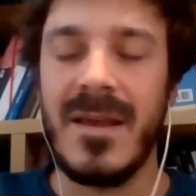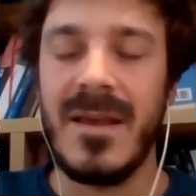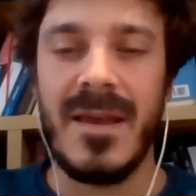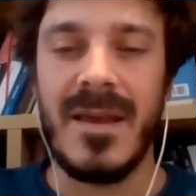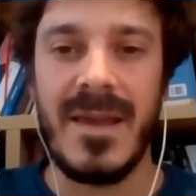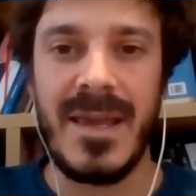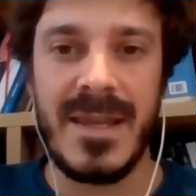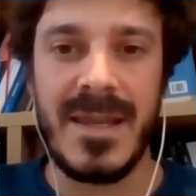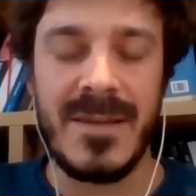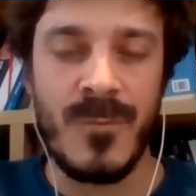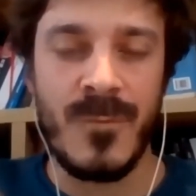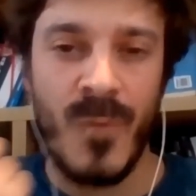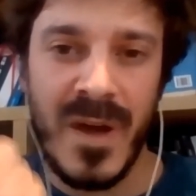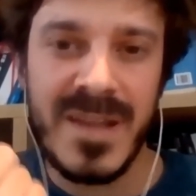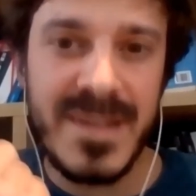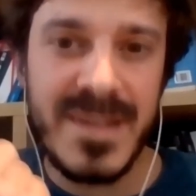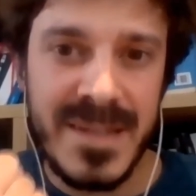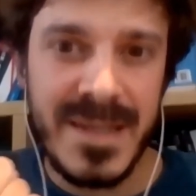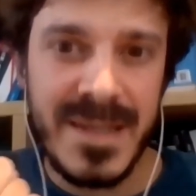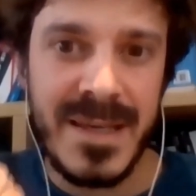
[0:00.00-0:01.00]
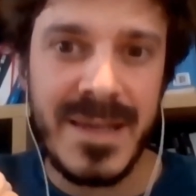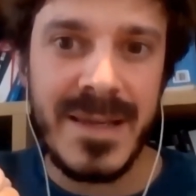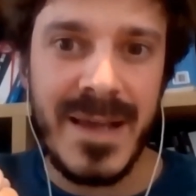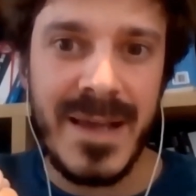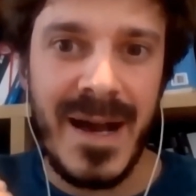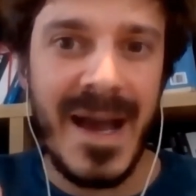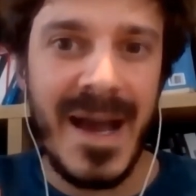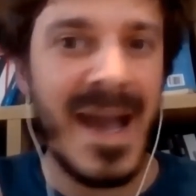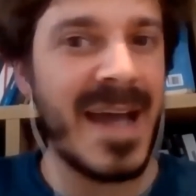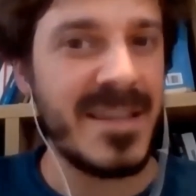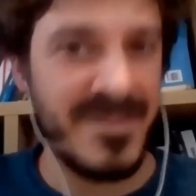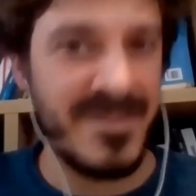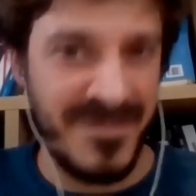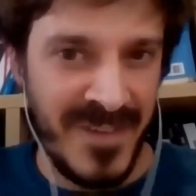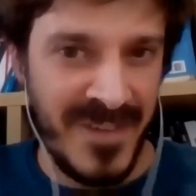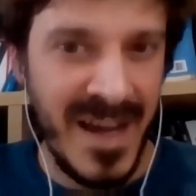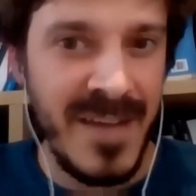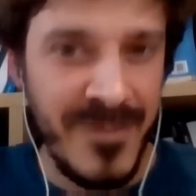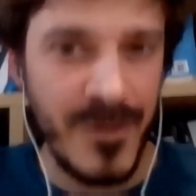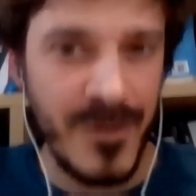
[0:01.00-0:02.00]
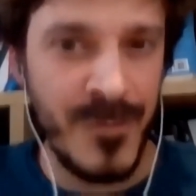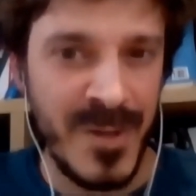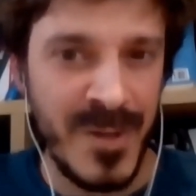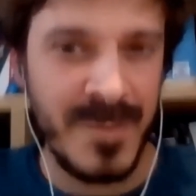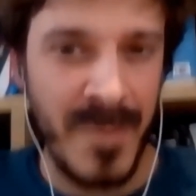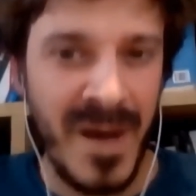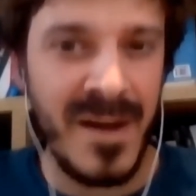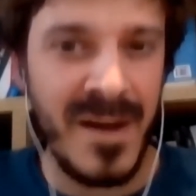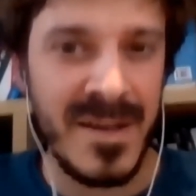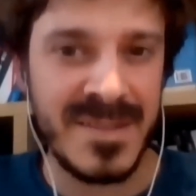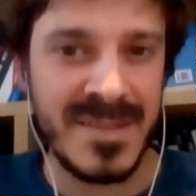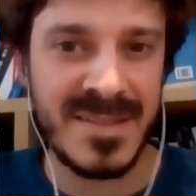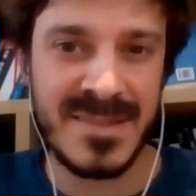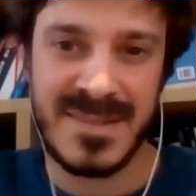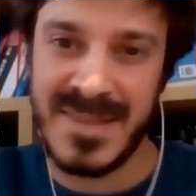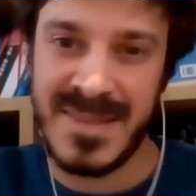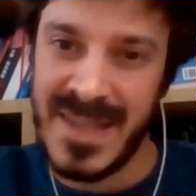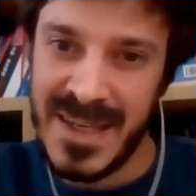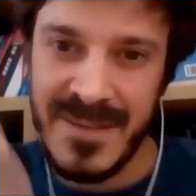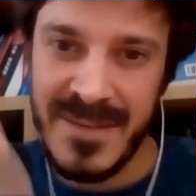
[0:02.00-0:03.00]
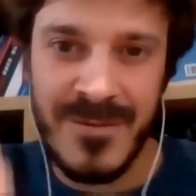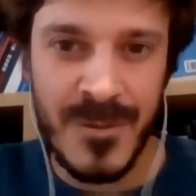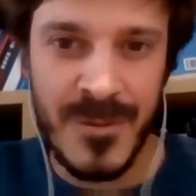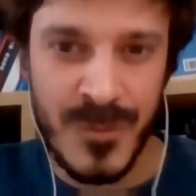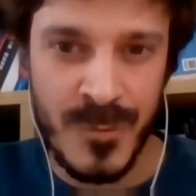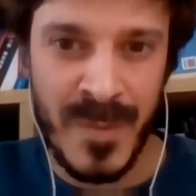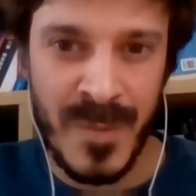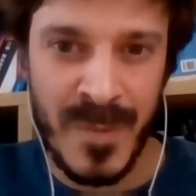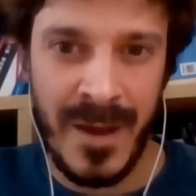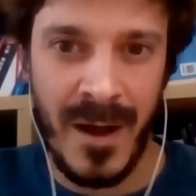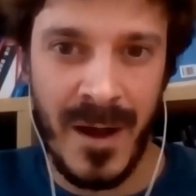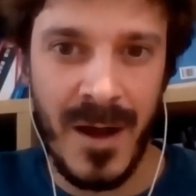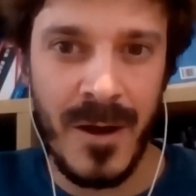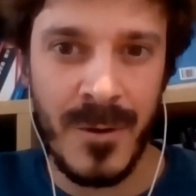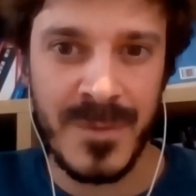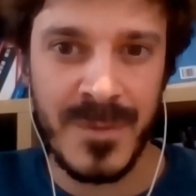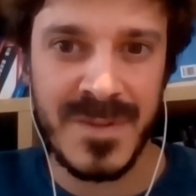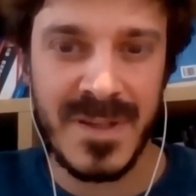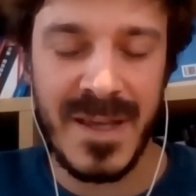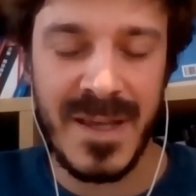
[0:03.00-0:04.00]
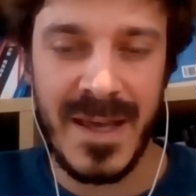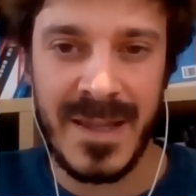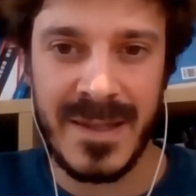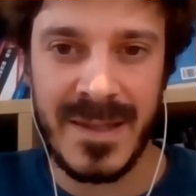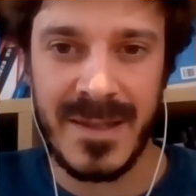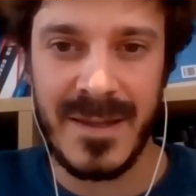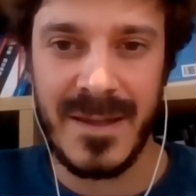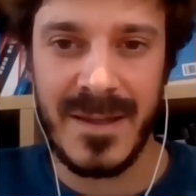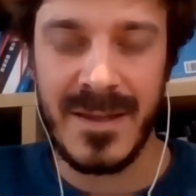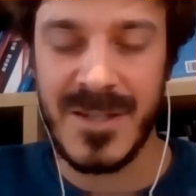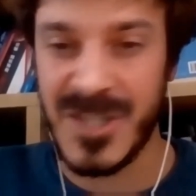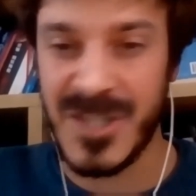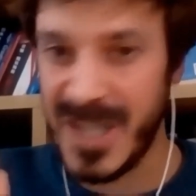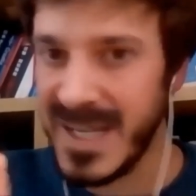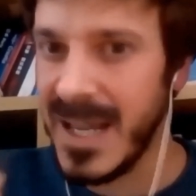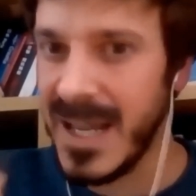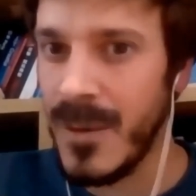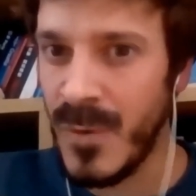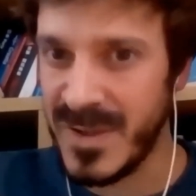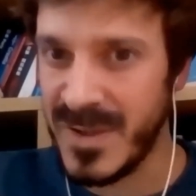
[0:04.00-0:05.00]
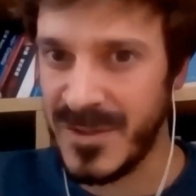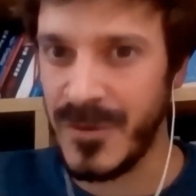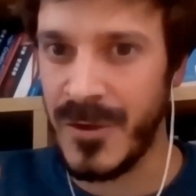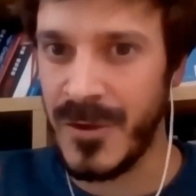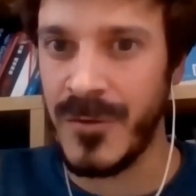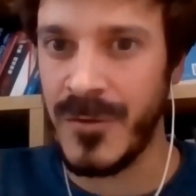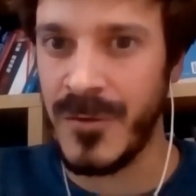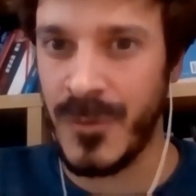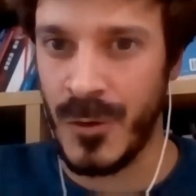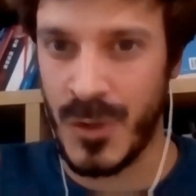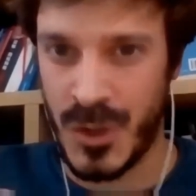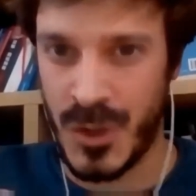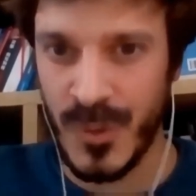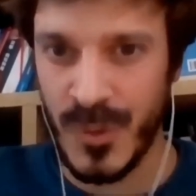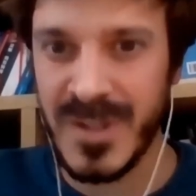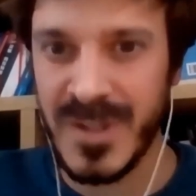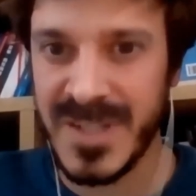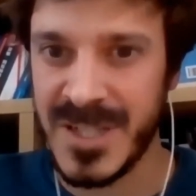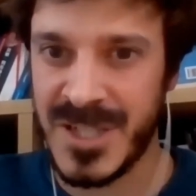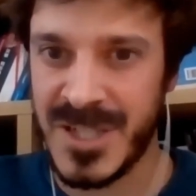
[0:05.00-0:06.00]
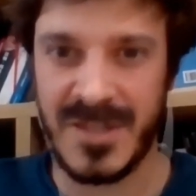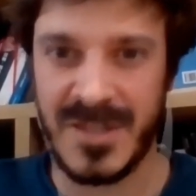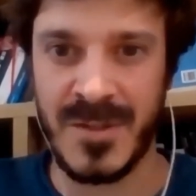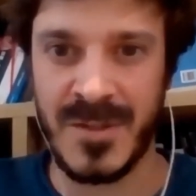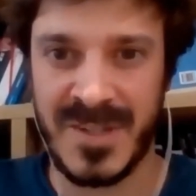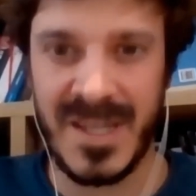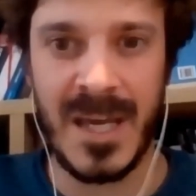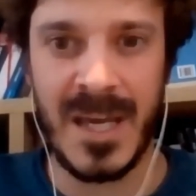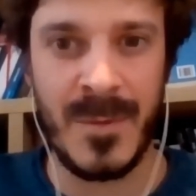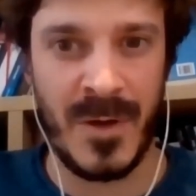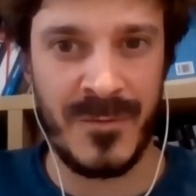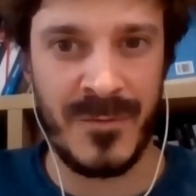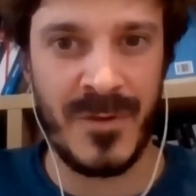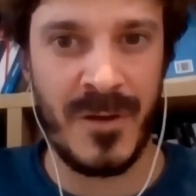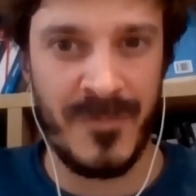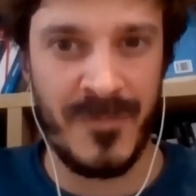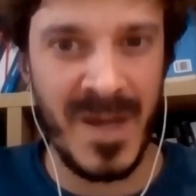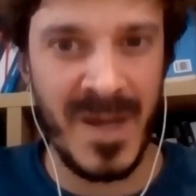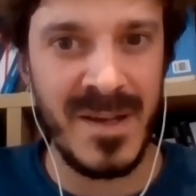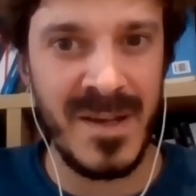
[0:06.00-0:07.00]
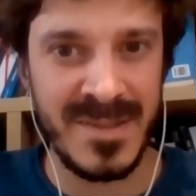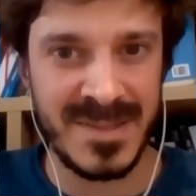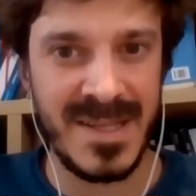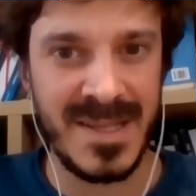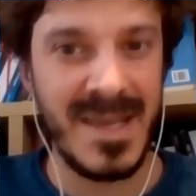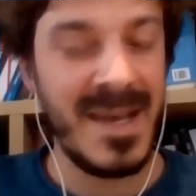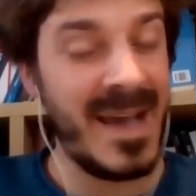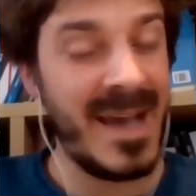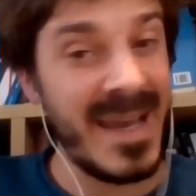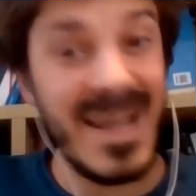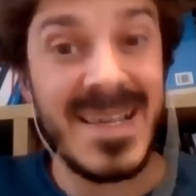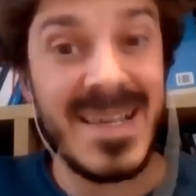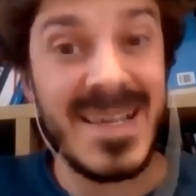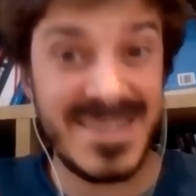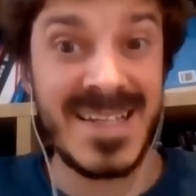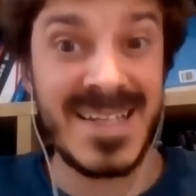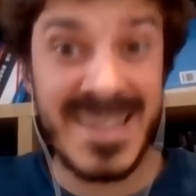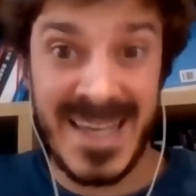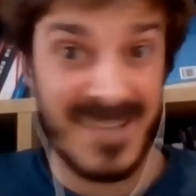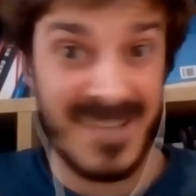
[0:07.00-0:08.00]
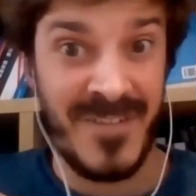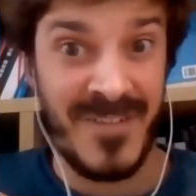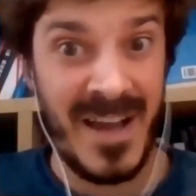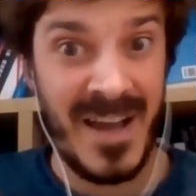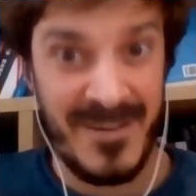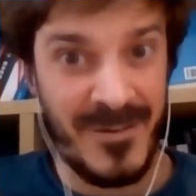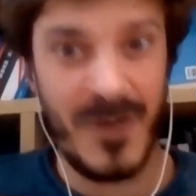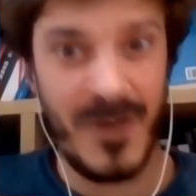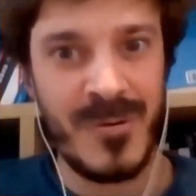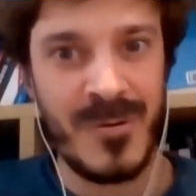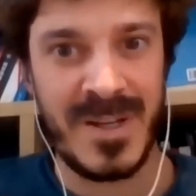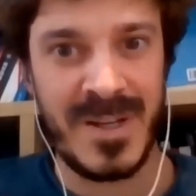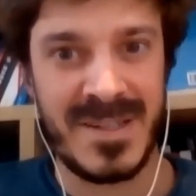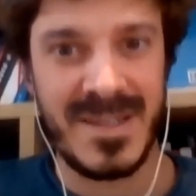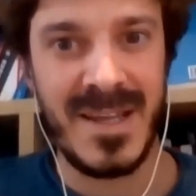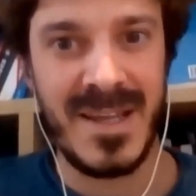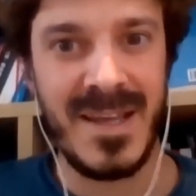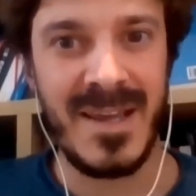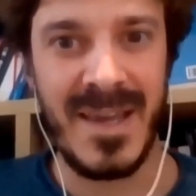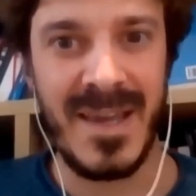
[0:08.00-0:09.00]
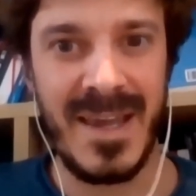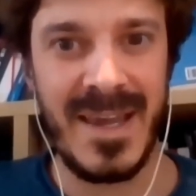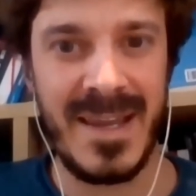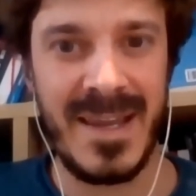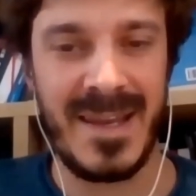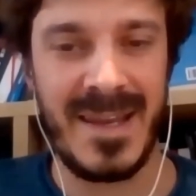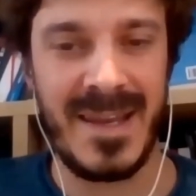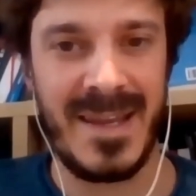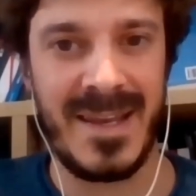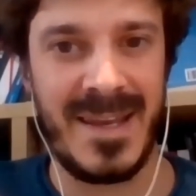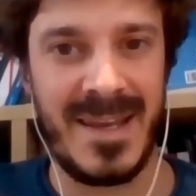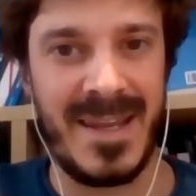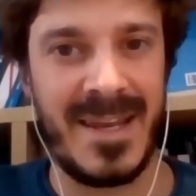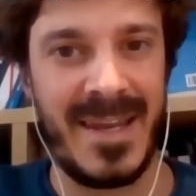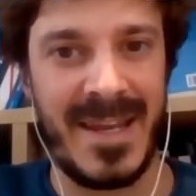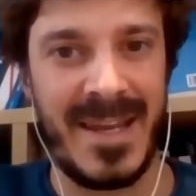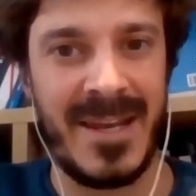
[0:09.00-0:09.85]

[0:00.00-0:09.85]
In one day I had 500 masks delivered to my house, and China was under a shortage at the time of masks, and I still get 500 in a